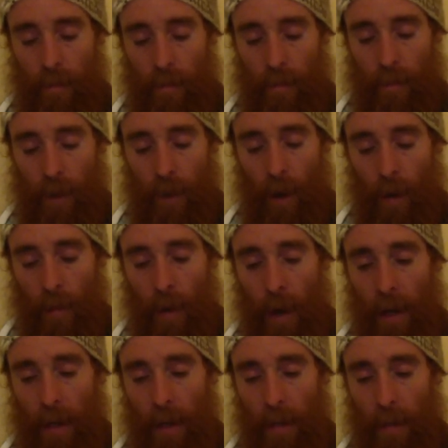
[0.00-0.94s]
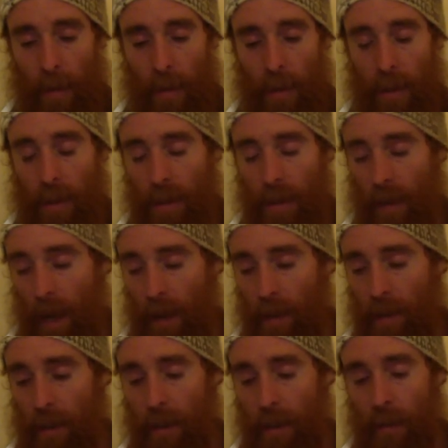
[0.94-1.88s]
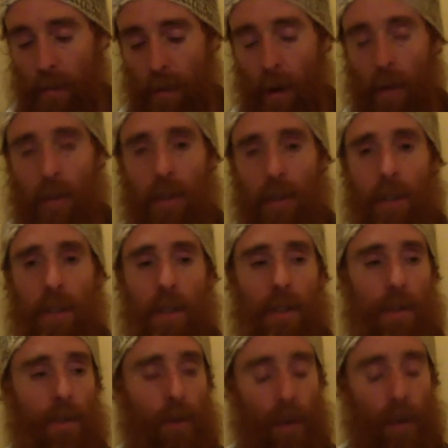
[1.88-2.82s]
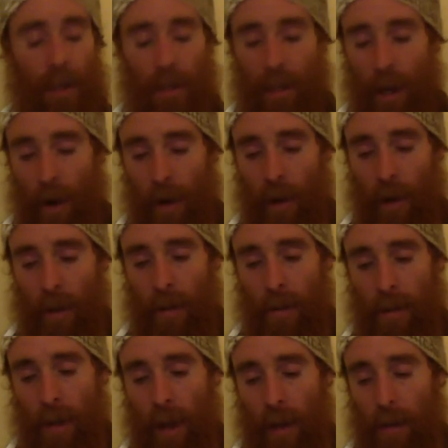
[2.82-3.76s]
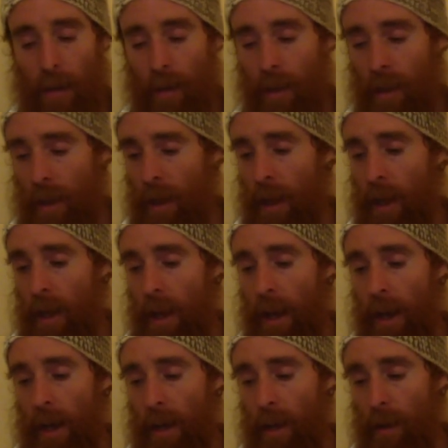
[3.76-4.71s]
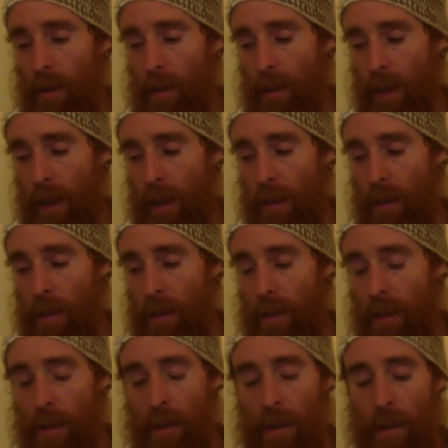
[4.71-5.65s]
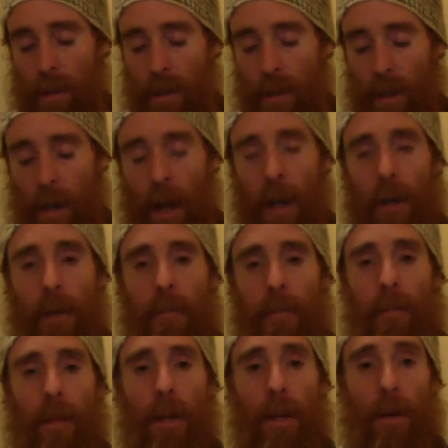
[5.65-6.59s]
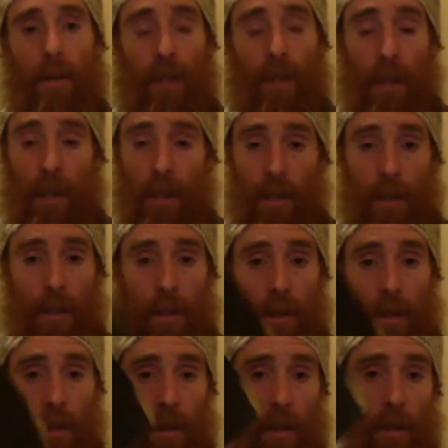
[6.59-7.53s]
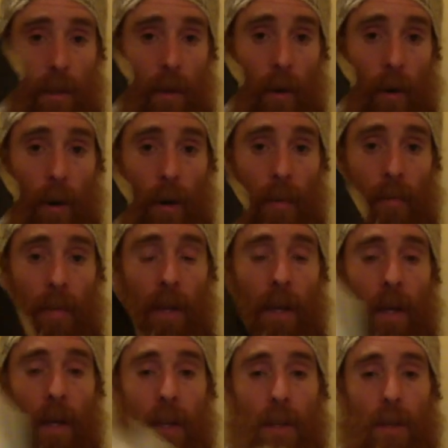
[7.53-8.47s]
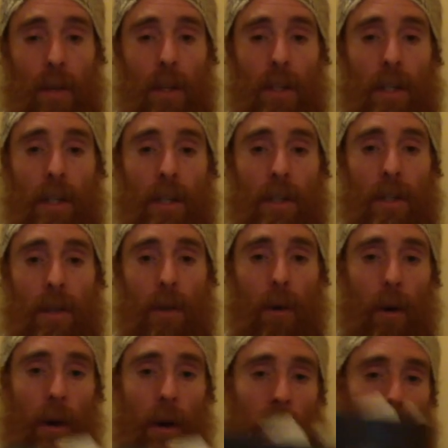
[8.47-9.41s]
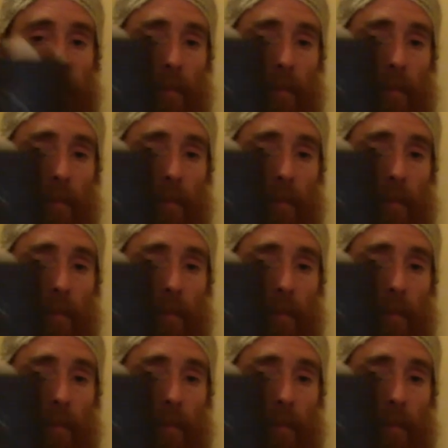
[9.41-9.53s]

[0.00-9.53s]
Almighty. But this is actually false. This is Trinitarian doctrine, and it goes against the Tanakh. It goes against the Torah. So this is the Torah,